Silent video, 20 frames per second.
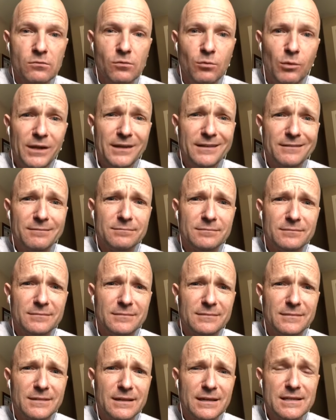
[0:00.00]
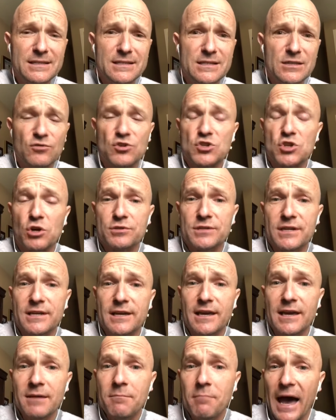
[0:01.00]
What is the
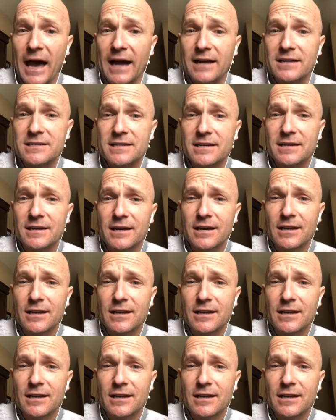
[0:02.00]
resulting impact?